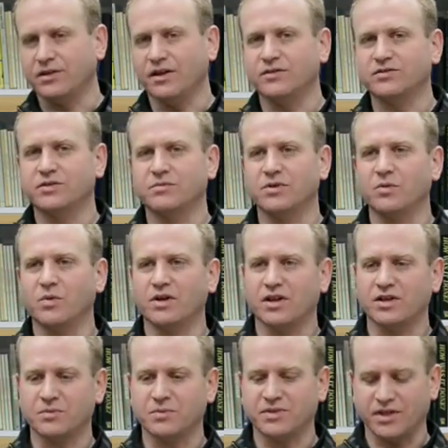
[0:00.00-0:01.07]
gloves should be
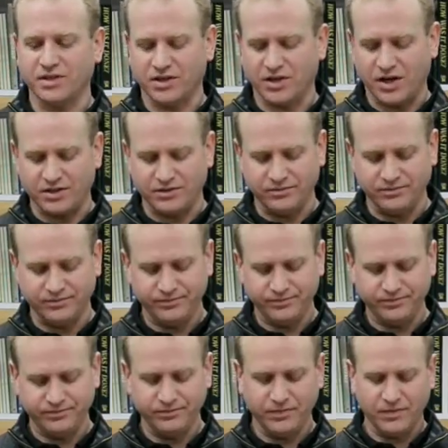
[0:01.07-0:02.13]
100% cotton,
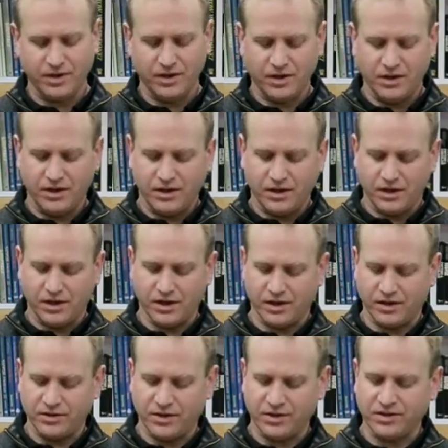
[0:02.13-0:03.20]

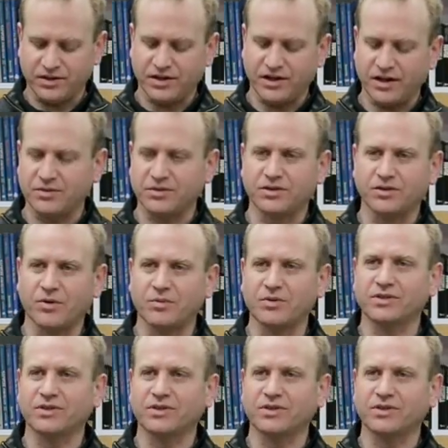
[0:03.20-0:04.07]
uh, not the kind with the rubber